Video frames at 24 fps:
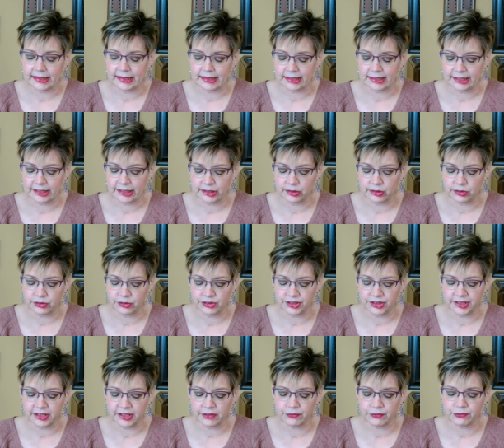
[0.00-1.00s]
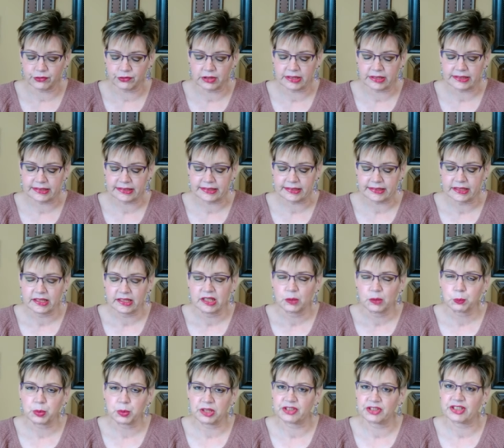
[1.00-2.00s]
a huge difference,
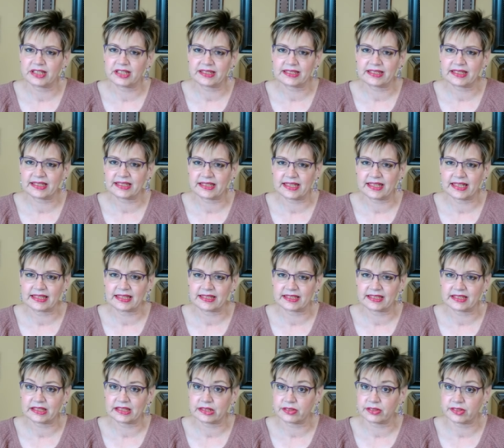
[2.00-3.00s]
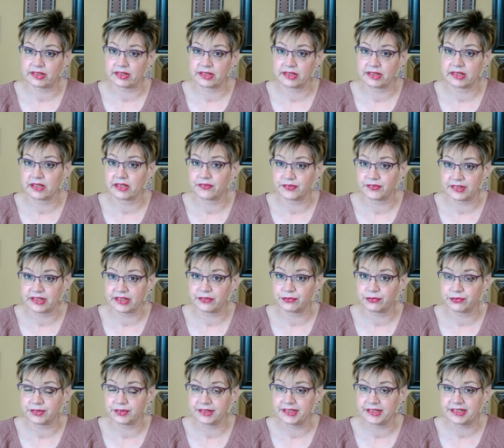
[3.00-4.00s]
but just in case there's enough
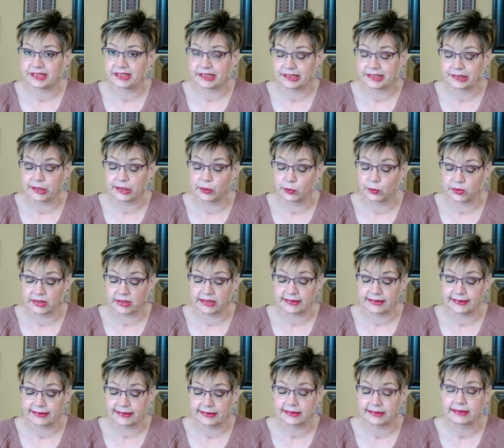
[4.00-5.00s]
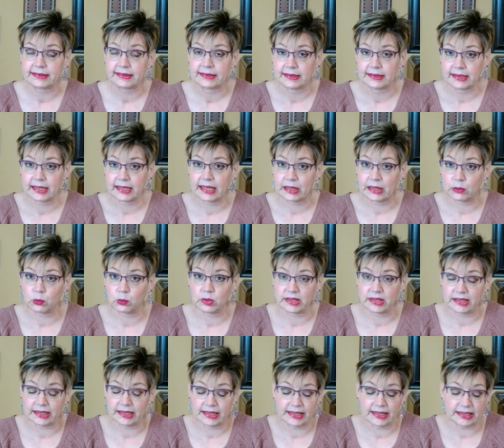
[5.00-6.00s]
difference to notice, I
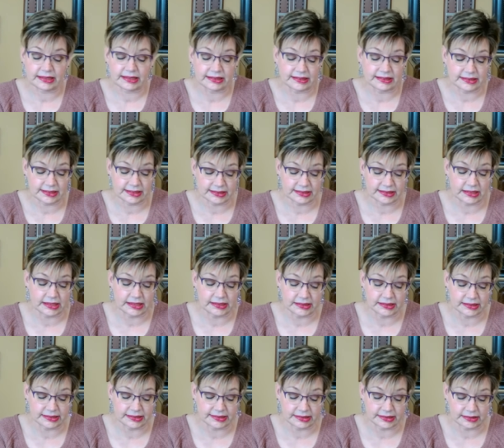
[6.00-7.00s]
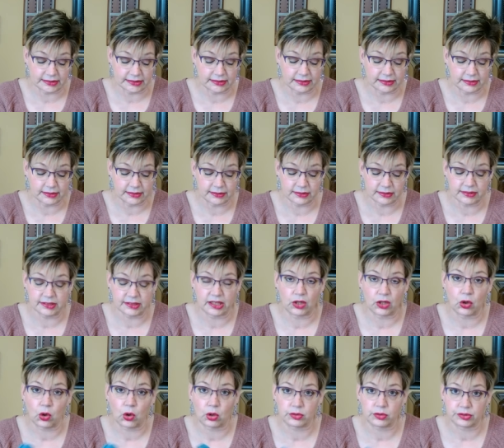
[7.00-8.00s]
went ahead and decided to,
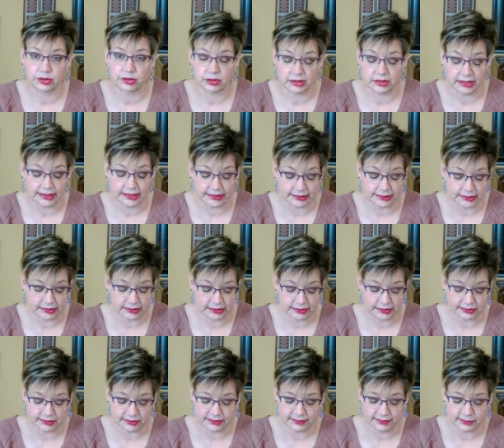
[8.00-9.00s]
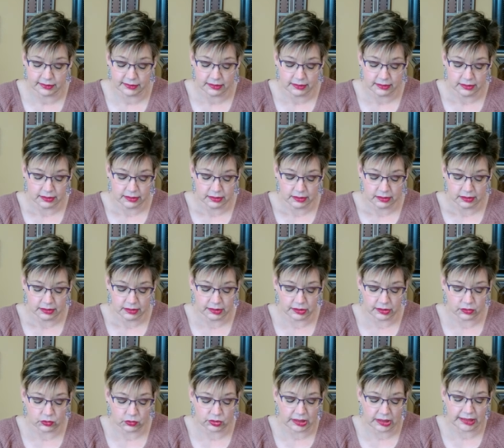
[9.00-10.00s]
to alternate because you
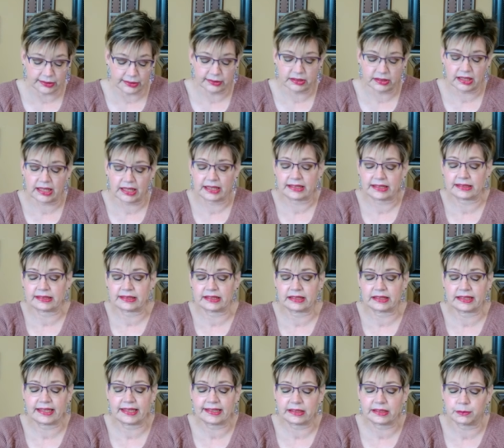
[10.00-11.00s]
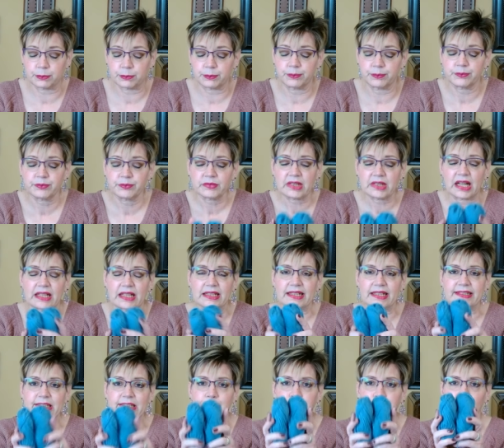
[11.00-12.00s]
know, I, I laid them, I
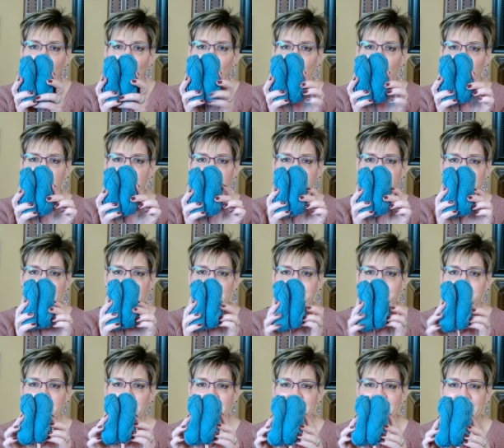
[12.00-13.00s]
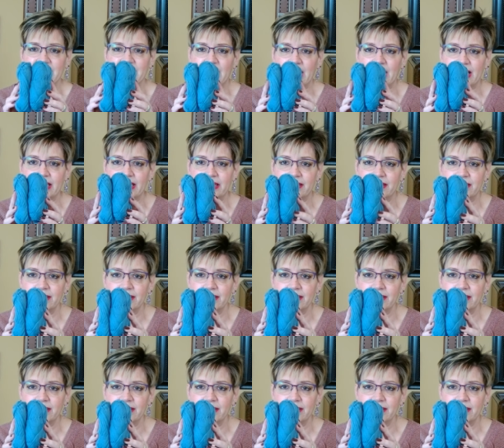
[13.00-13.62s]
laid the bowls side by side